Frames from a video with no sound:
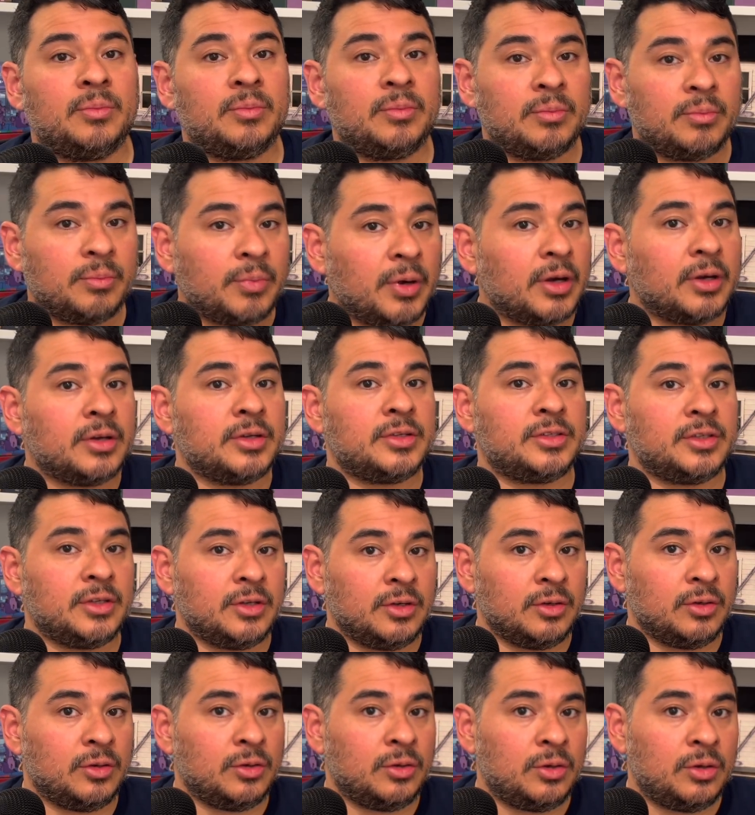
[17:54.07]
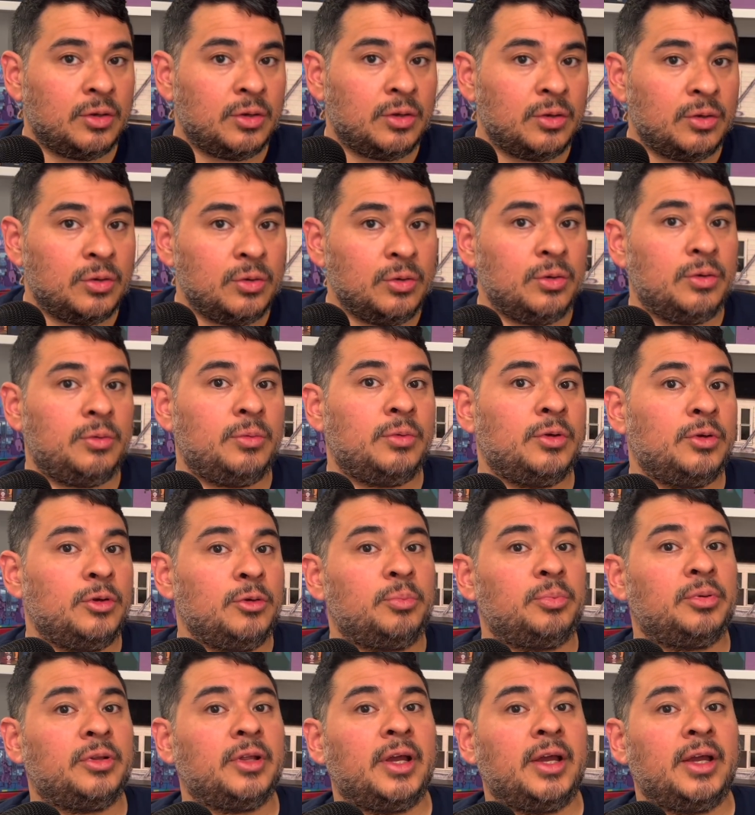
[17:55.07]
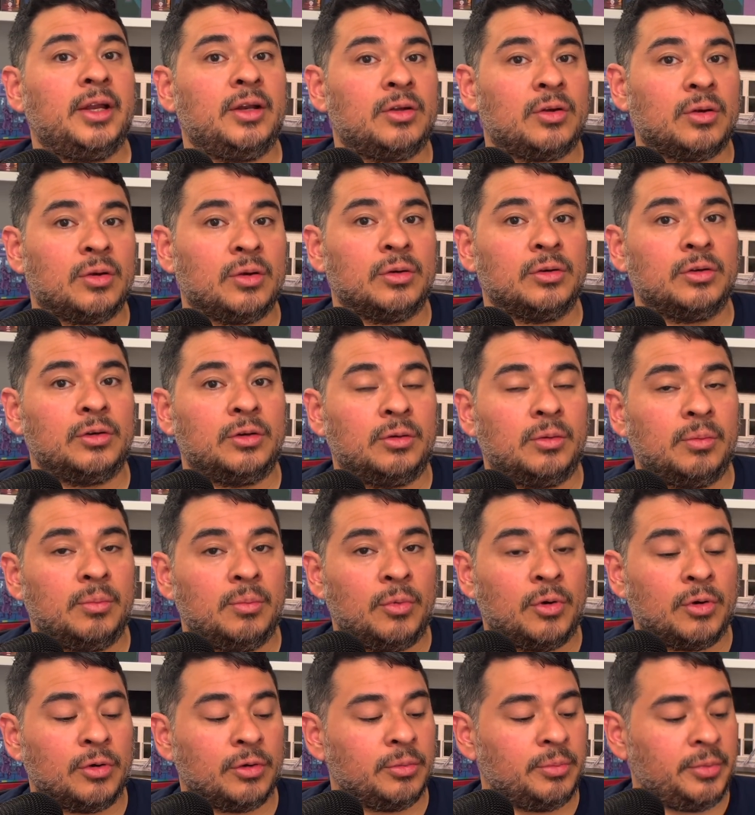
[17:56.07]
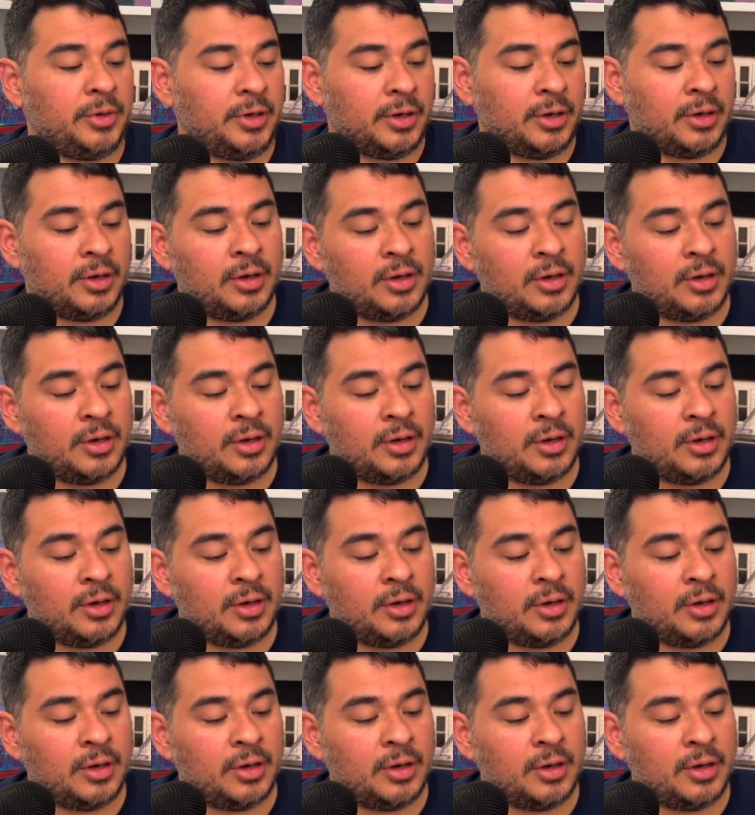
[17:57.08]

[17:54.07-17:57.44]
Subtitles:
person who played Colonel Mortimer.